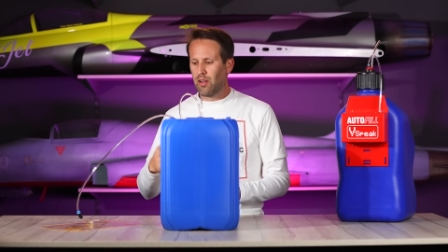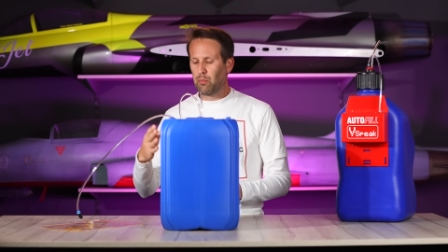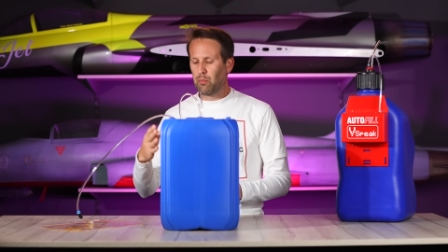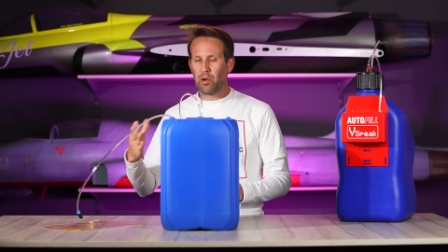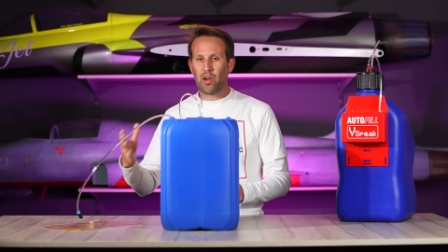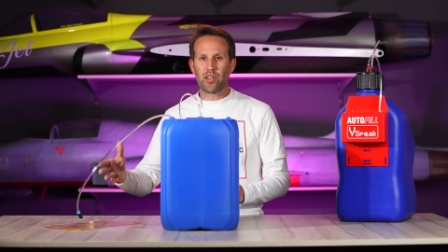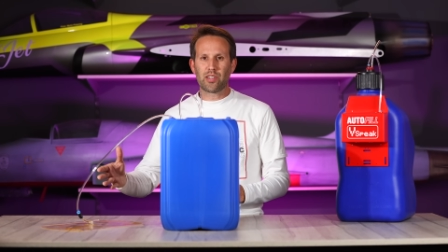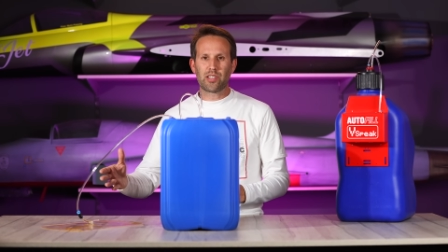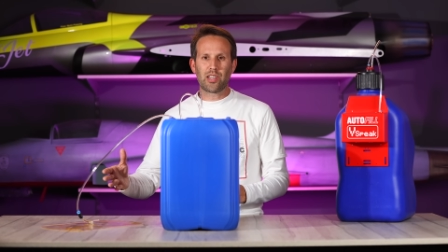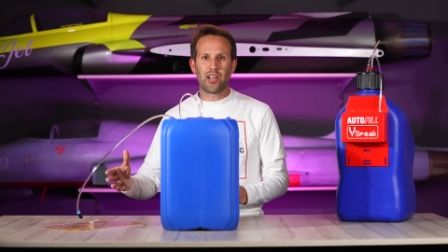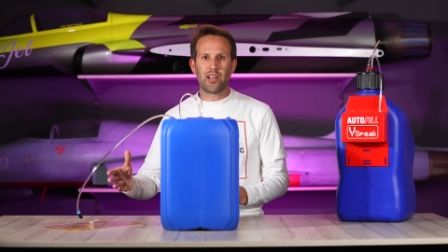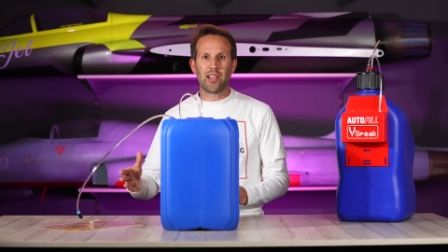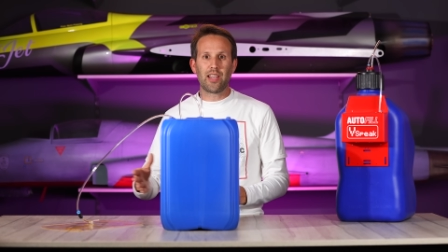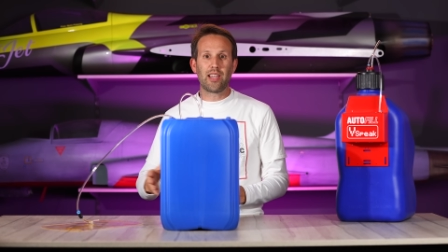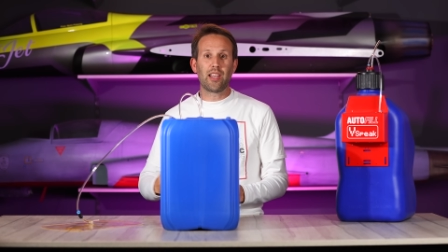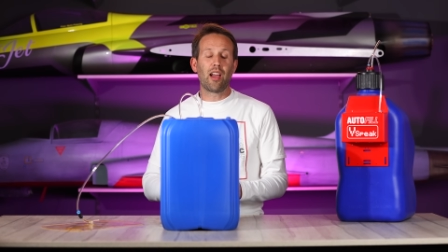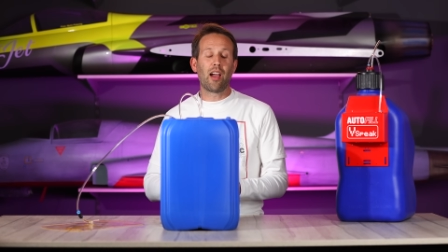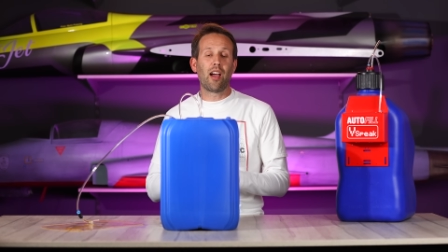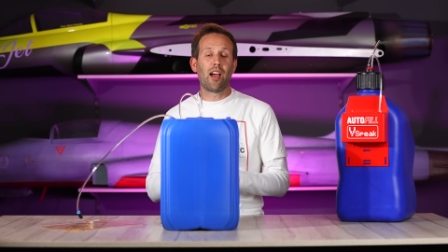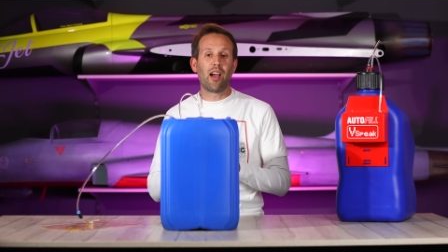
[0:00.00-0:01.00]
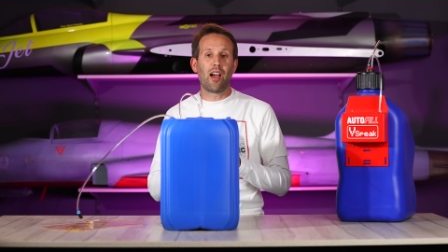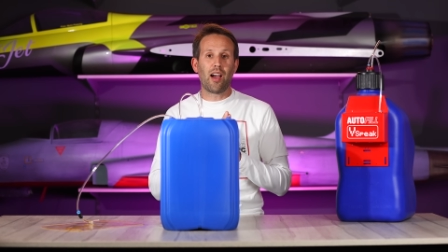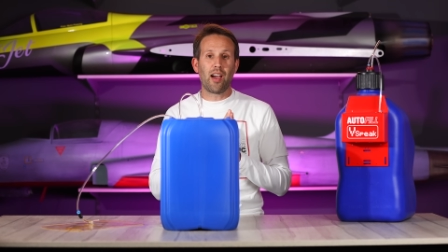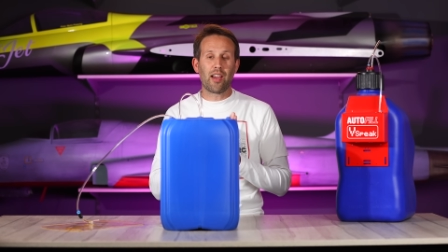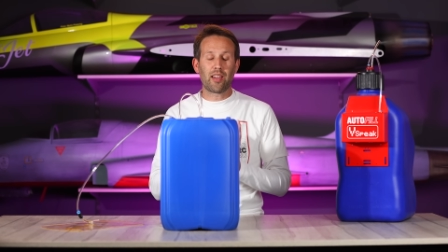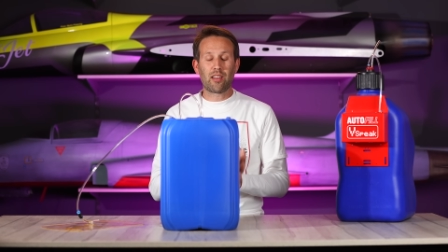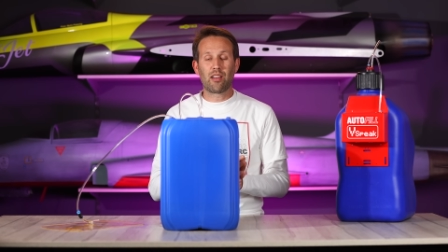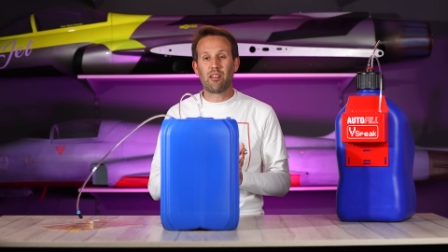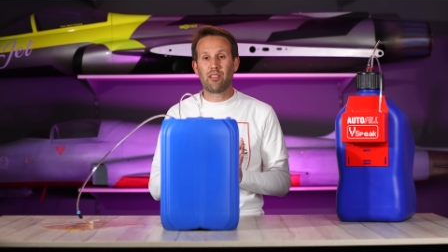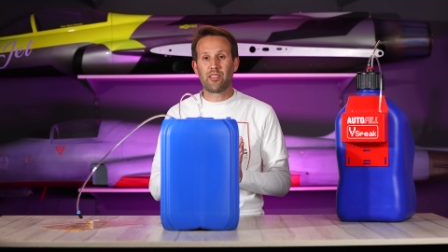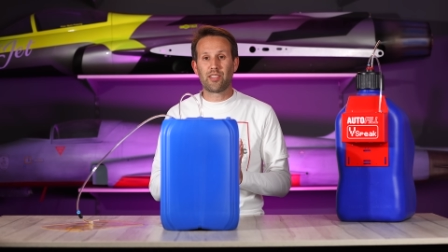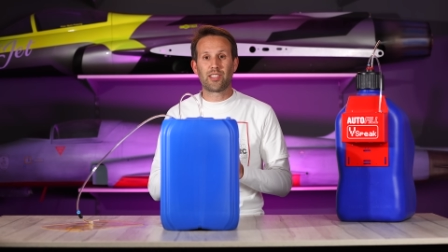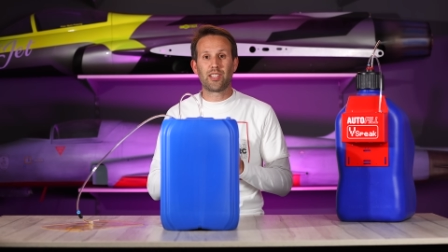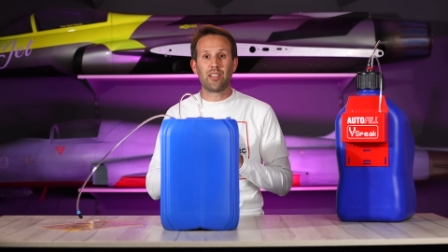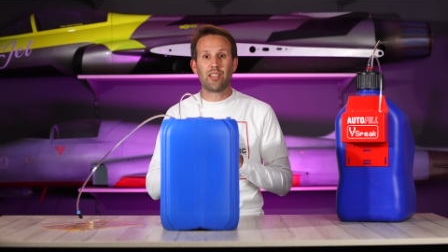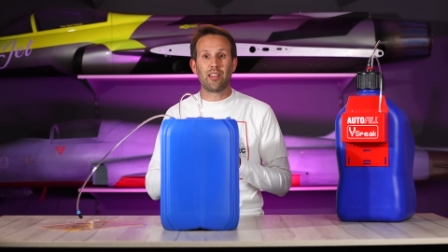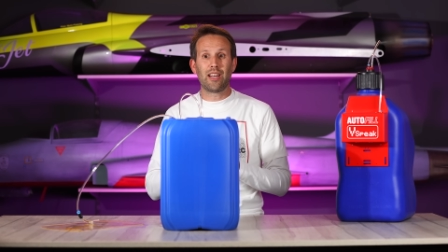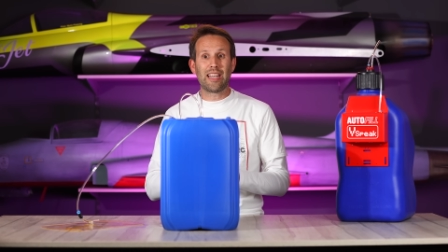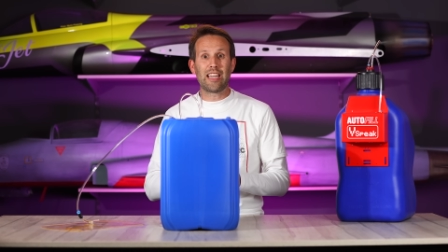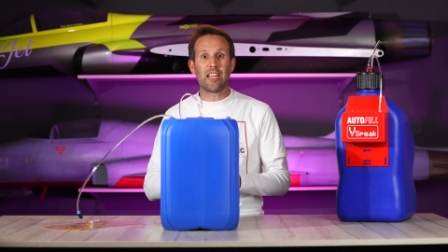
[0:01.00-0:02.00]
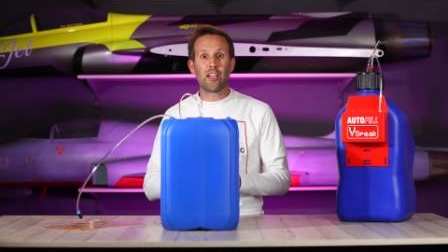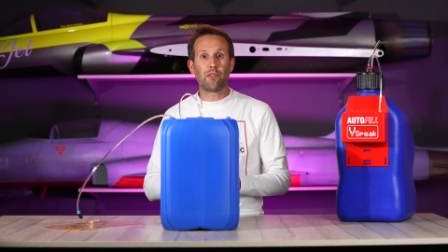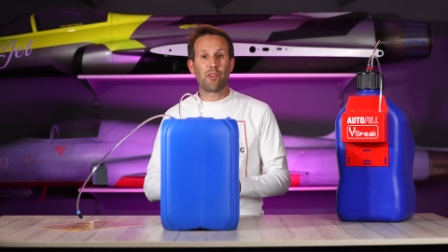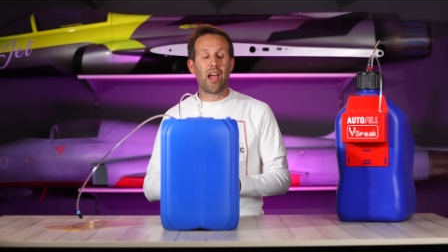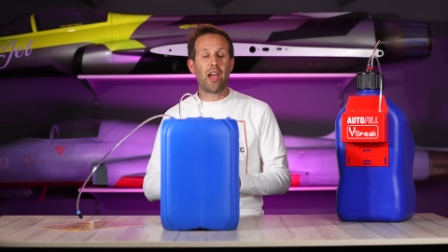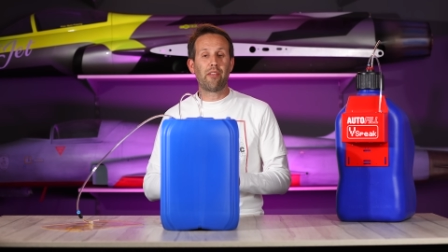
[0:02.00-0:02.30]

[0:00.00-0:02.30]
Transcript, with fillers: Personally, I can't see the need for